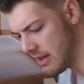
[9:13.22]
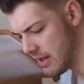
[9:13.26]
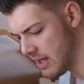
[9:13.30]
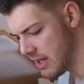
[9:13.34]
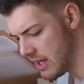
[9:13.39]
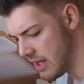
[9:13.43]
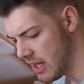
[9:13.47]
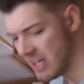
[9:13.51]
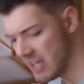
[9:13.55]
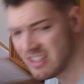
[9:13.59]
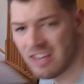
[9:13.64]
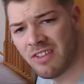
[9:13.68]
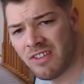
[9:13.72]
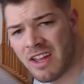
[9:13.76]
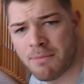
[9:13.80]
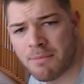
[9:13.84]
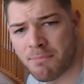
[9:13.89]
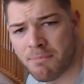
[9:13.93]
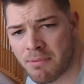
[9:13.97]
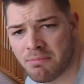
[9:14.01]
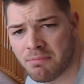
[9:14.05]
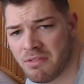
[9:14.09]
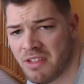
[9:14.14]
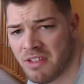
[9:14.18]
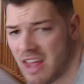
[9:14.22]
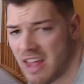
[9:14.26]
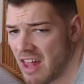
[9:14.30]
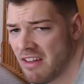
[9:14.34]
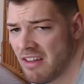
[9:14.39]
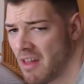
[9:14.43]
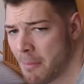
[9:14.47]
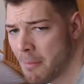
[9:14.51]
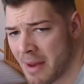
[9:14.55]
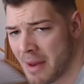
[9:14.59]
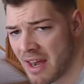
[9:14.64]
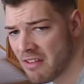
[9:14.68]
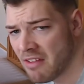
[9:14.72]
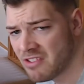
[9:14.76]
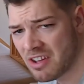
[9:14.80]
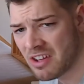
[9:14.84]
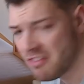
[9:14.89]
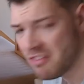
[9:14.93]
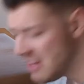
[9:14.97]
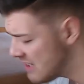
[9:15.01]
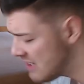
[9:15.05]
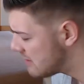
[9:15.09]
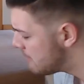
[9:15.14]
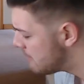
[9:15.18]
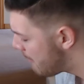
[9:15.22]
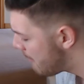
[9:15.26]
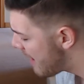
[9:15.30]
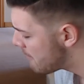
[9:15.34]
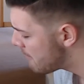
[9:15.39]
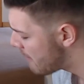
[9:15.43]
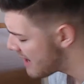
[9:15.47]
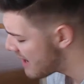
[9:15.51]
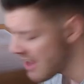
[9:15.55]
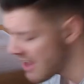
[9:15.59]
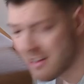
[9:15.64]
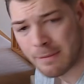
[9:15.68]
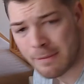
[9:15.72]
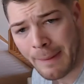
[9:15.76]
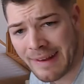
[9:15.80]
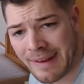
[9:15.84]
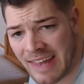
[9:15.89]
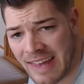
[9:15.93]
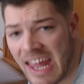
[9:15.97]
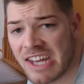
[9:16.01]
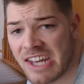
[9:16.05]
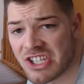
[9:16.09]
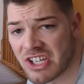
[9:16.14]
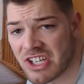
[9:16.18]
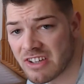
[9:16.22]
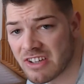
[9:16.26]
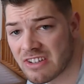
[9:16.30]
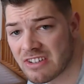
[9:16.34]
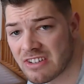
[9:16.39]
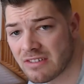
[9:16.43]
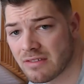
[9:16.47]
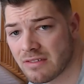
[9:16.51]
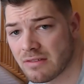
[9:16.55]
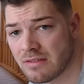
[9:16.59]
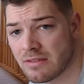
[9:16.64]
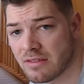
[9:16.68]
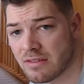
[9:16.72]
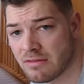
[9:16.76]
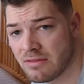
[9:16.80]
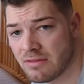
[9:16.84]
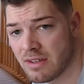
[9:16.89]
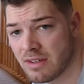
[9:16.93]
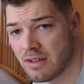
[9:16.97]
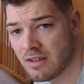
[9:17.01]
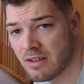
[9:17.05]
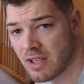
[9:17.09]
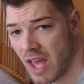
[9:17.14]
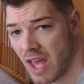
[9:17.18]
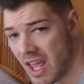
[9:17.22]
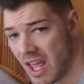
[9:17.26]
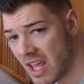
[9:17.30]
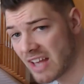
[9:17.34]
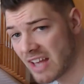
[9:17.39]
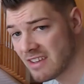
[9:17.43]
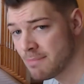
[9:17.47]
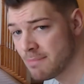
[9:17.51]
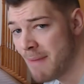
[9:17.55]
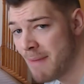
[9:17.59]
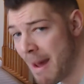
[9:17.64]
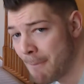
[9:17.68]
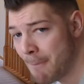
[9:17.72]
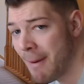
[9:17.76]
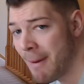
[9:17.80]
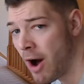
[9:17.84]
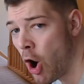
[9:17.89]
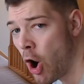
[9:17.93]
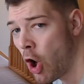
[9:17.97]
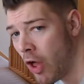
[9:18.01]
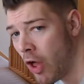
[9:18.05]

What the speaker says: it's at least met my expectations. Okay, it's met all